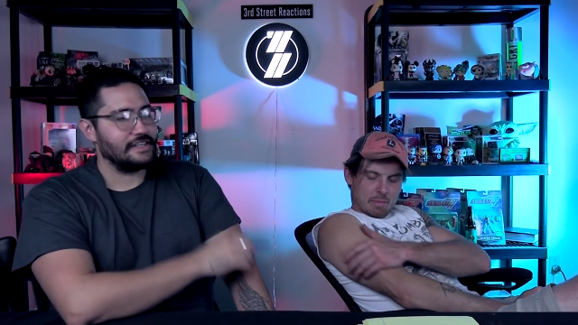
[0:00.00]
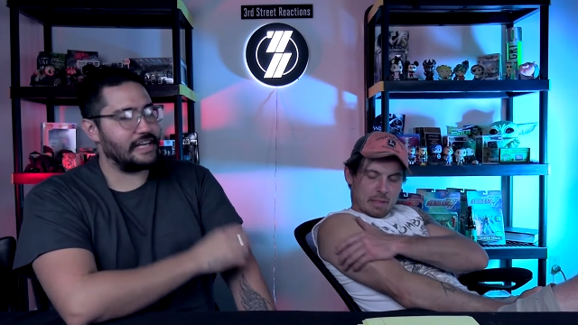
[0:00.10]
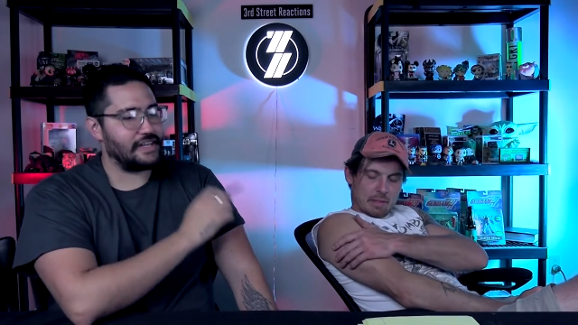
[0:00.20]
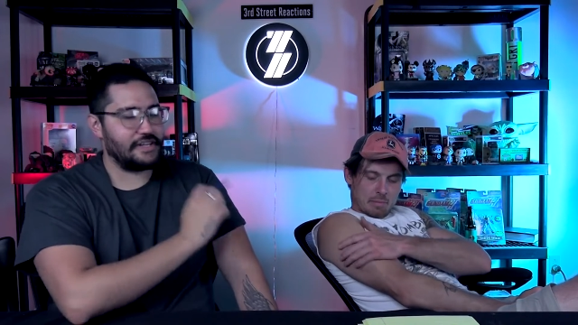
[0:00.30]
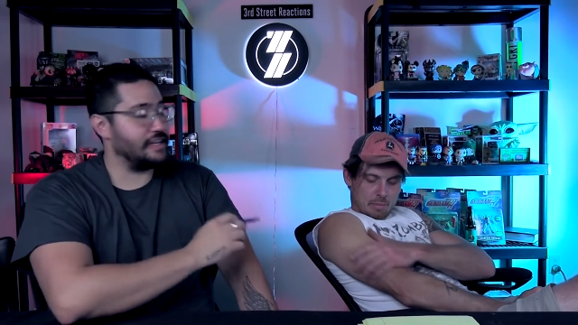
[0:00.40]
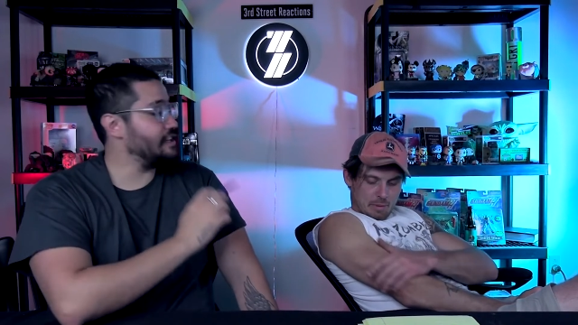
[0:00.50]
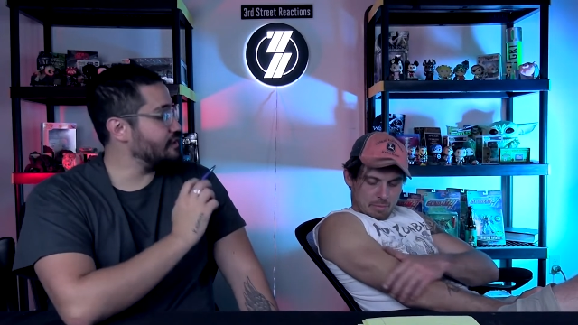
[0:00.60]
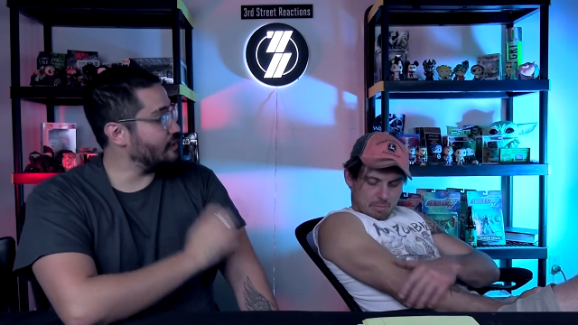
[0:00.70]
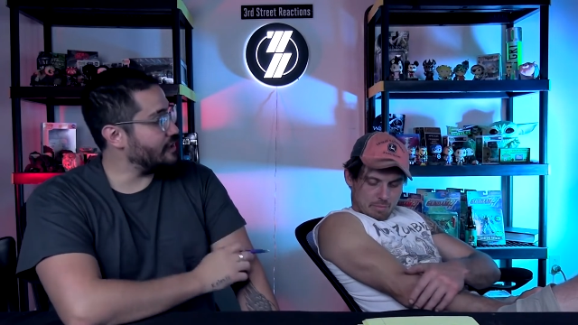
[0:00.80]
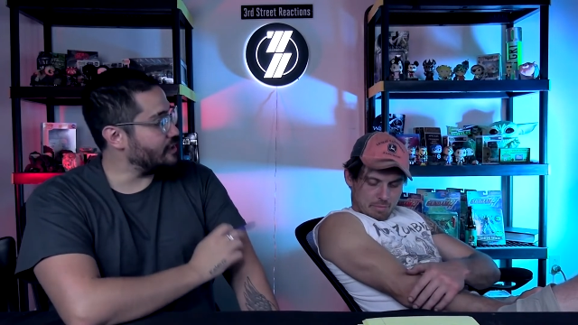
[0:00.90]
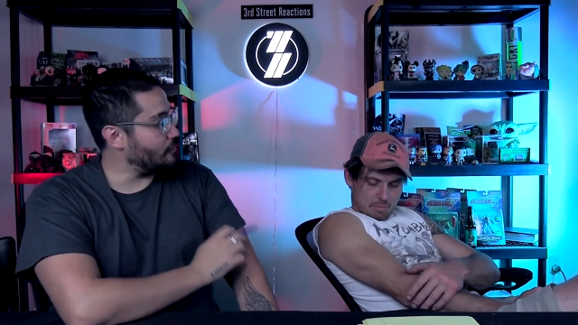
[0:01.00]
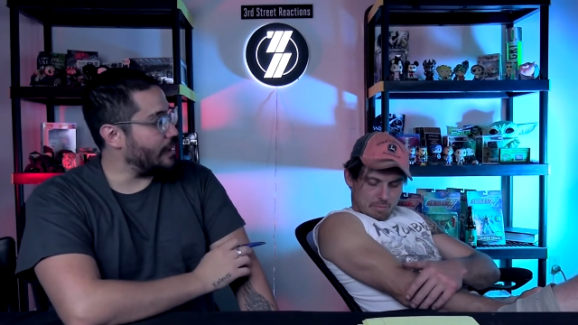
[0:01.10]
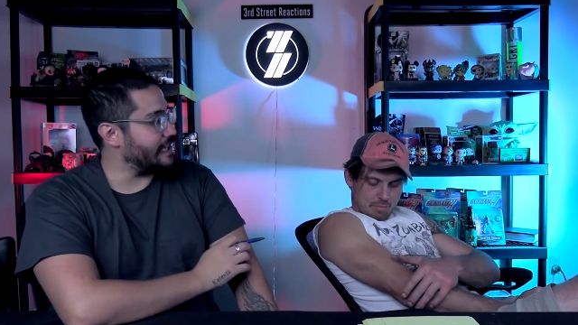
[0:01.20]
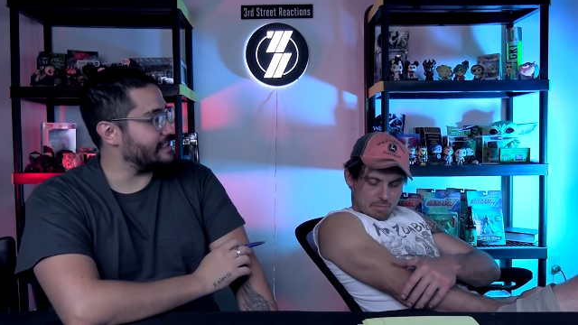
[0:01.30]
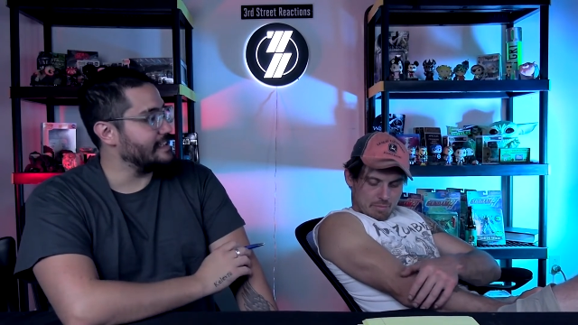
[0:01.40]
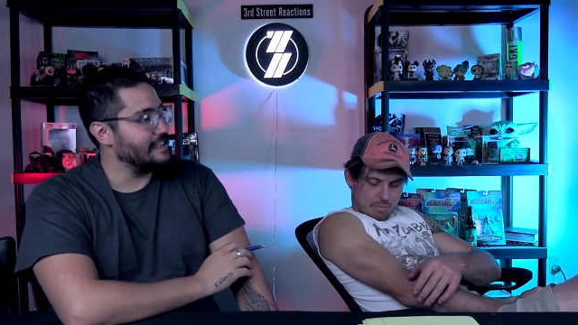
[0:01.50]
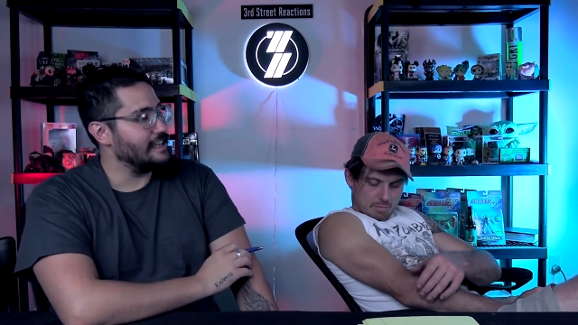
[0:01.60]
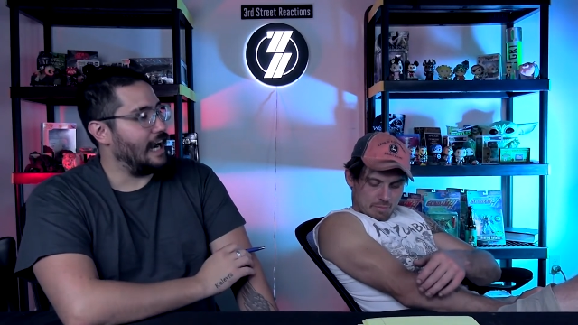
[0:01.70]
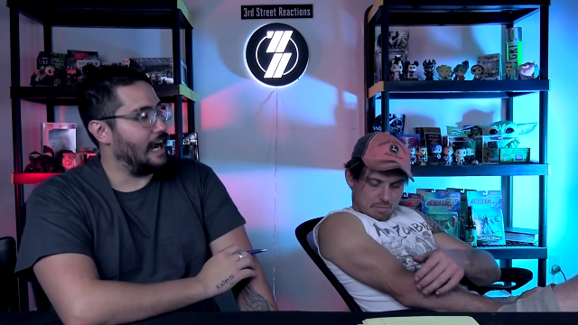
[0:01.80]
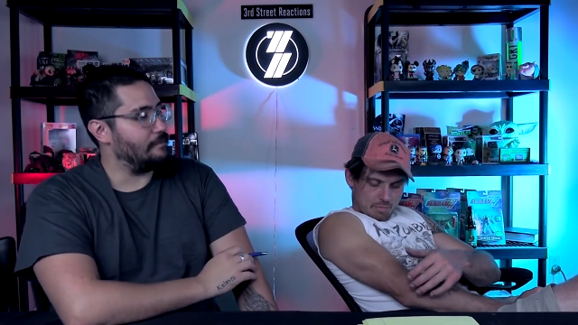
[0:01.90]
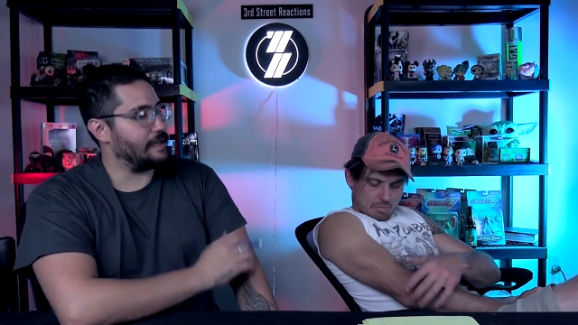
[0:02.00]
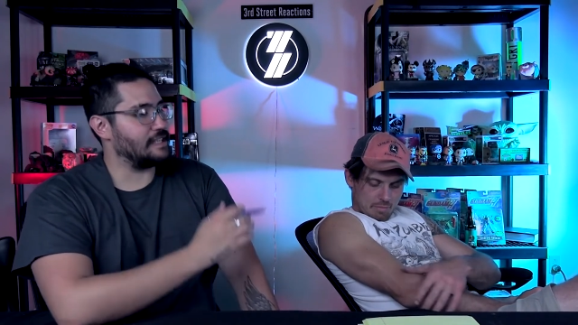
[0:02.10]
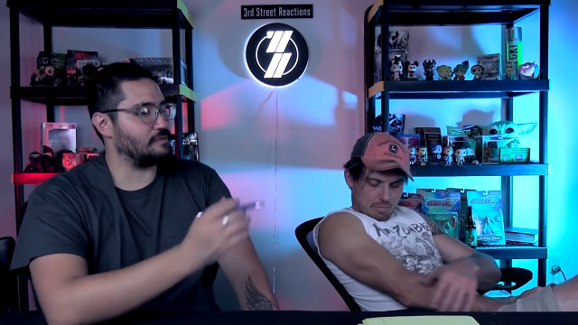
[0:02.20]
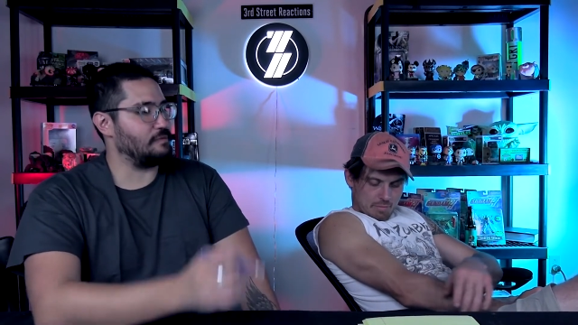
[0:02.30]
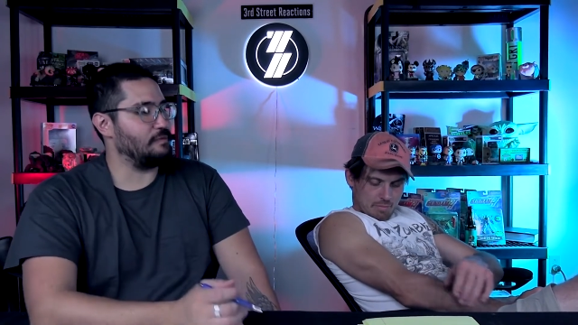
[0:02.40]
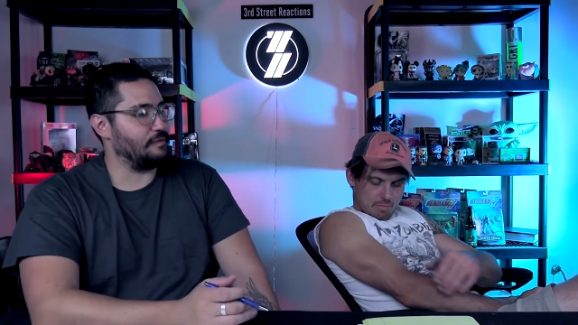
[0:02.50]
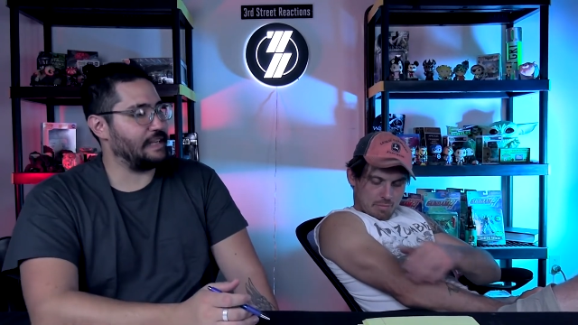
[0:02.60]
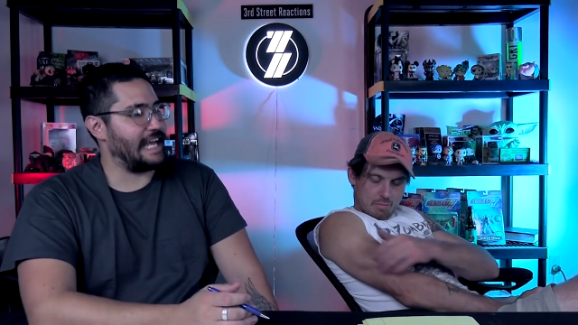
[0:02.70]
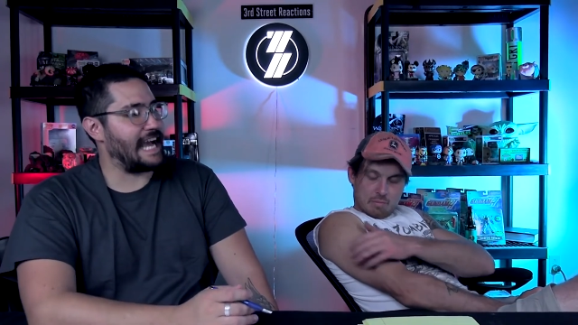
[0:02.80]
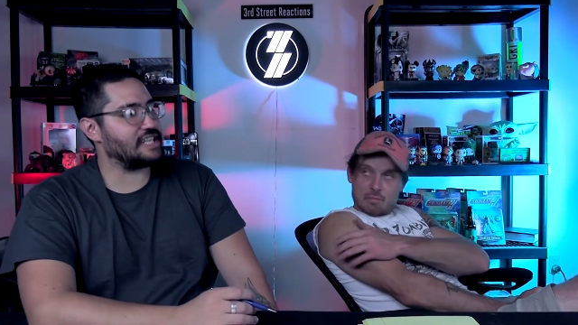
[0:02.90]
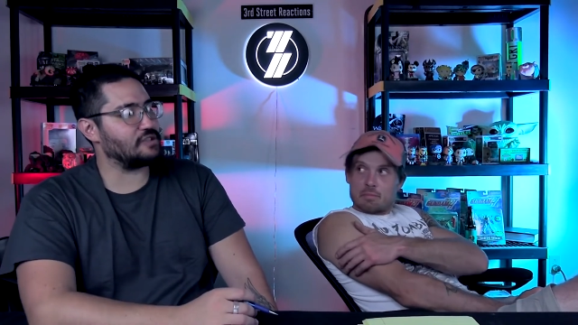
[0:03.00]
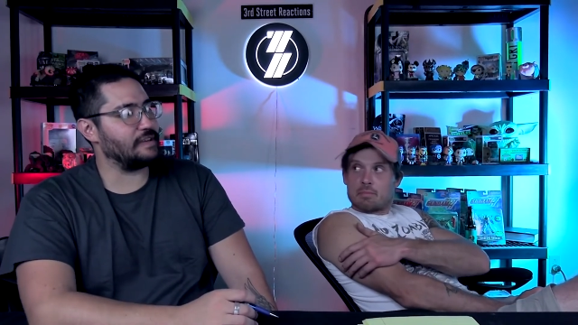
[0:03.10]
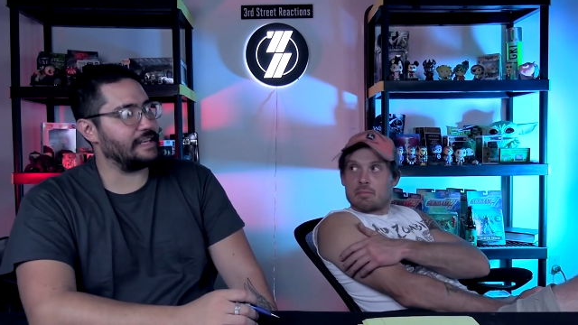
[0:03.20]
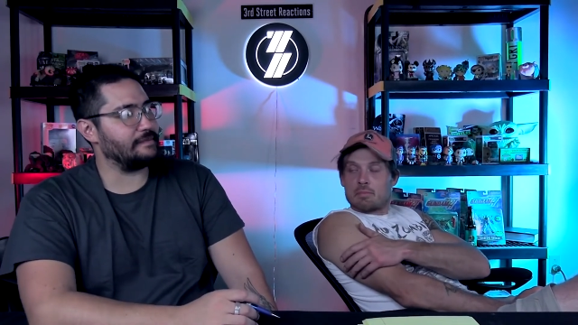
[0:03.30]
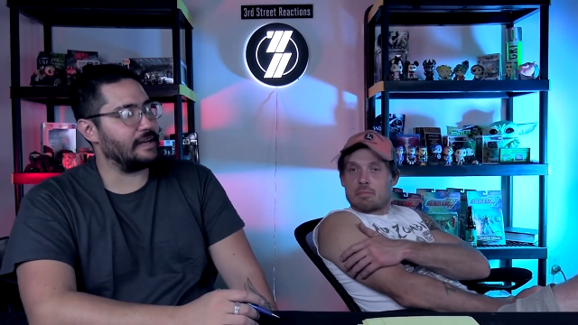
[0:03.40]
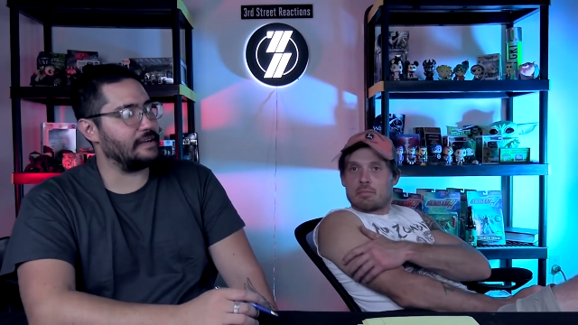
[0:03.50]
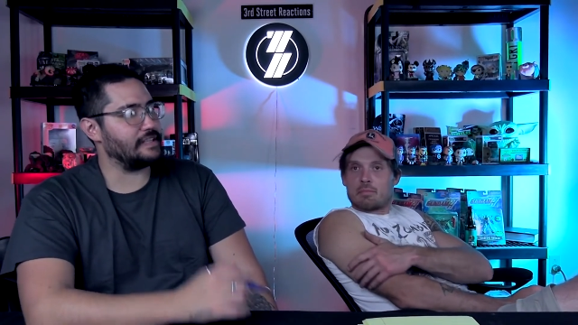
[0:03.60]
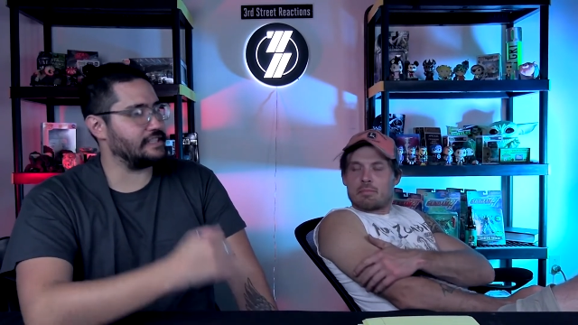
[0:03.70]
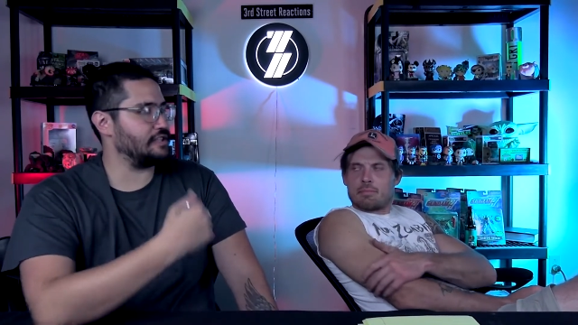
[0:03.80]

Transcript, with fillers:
Speaker 1: but... yeah, and you know what? You're right. Uh, because when they actually like,